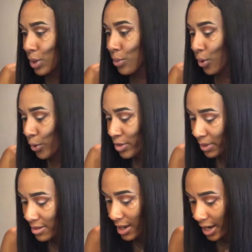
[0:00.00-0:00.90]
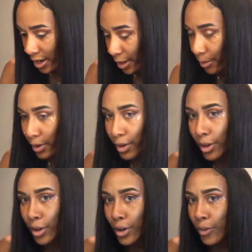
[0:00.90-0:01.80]
We would always spend time
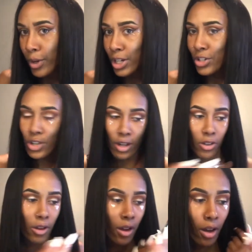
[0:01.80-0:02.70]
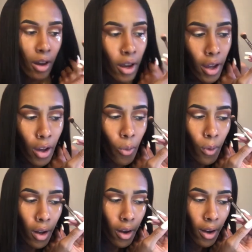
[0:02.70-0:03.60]
with each other and
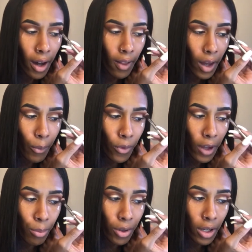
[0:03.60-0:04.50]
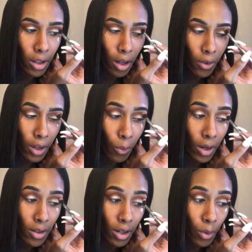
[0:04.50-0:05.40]
whatnot. Like, we was like pretty close, and
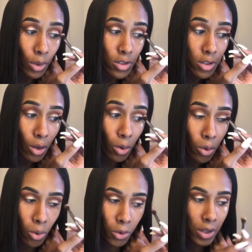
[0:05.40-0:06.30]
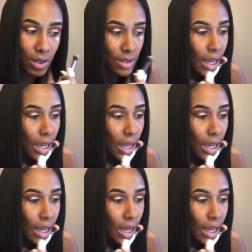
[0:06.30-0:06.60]
we're still cool to this